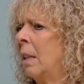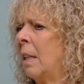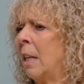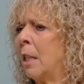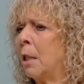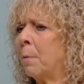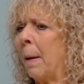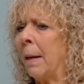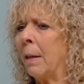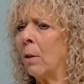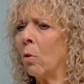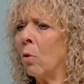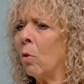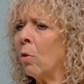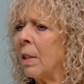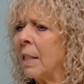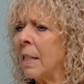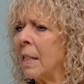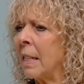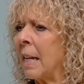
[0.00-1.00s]
spend all
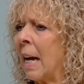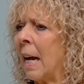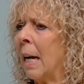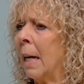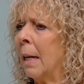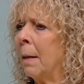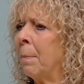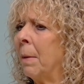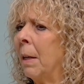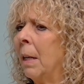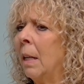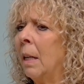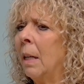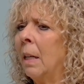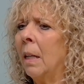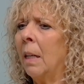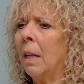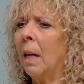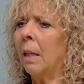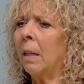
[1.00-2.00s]
this time
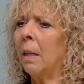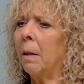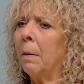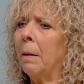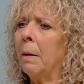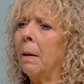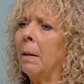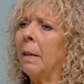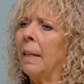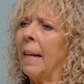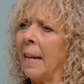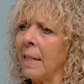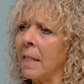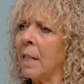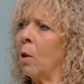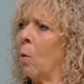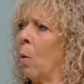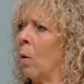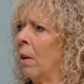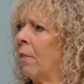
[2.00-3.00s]

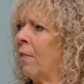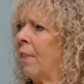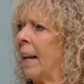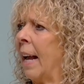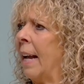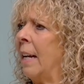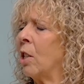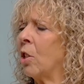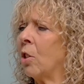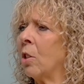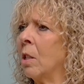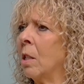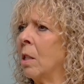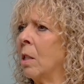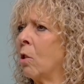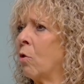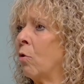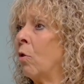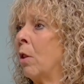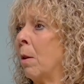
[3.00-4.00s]
getting
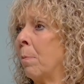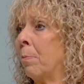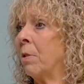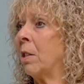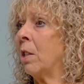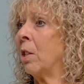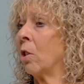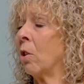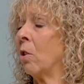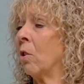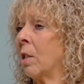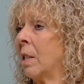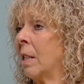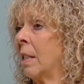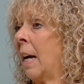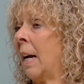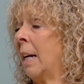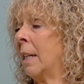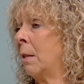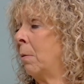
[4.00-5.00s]
qualifications through the British Horse
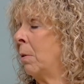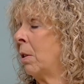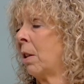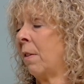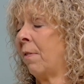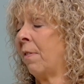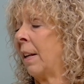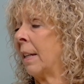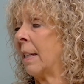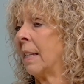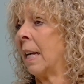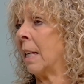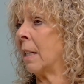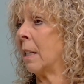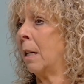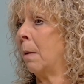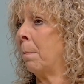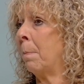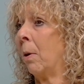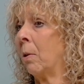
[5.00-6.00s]
Society, which is a
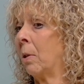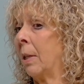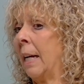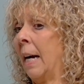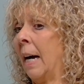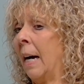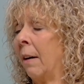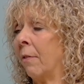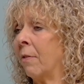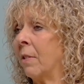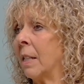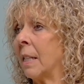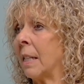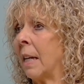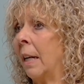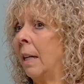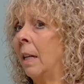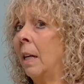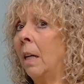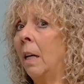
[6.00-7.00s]
fantastic body, I have to
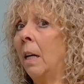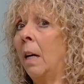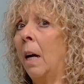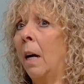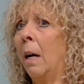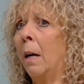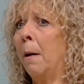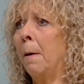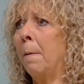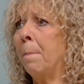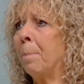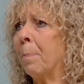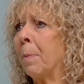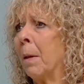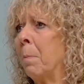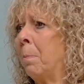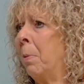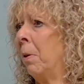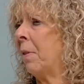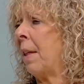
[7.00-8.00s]
say.
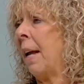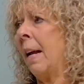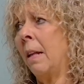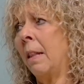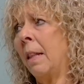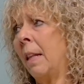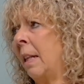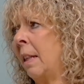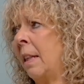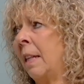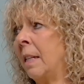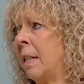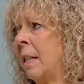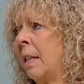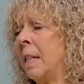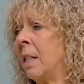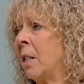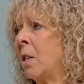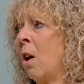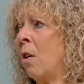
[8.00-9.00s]
But
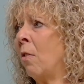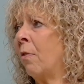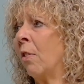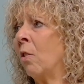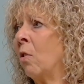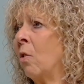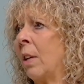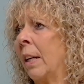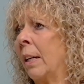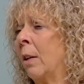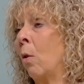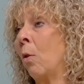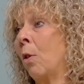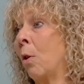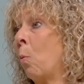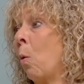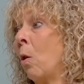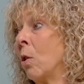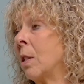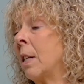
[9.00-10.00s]
there's no funding, or
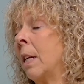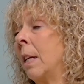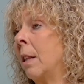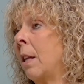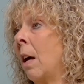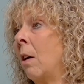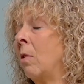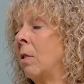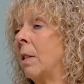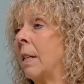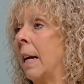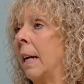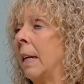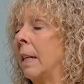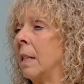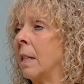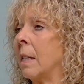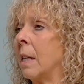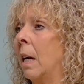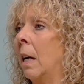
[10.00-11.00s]
there wasn't in those
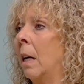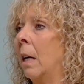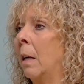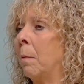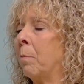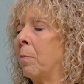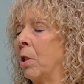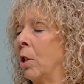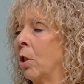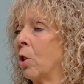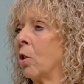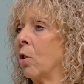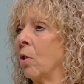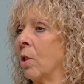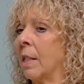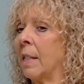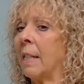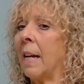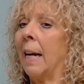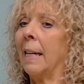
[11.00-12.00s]
days. British Horse
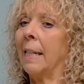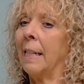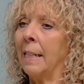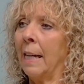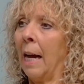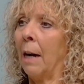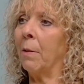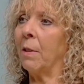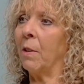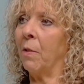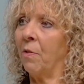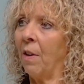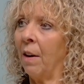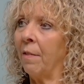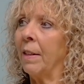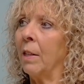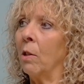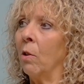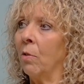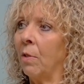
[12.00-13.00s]
Society now is
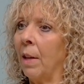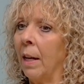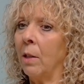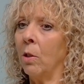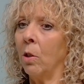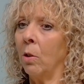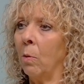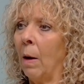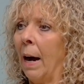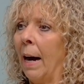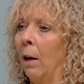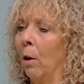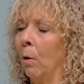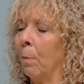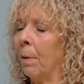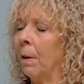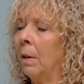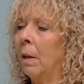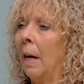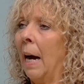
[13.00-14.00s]
very good. They do
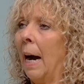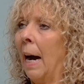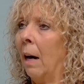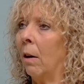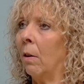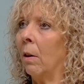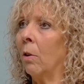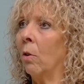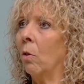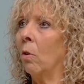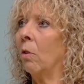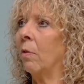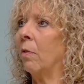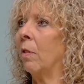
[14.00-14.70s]
help out an awful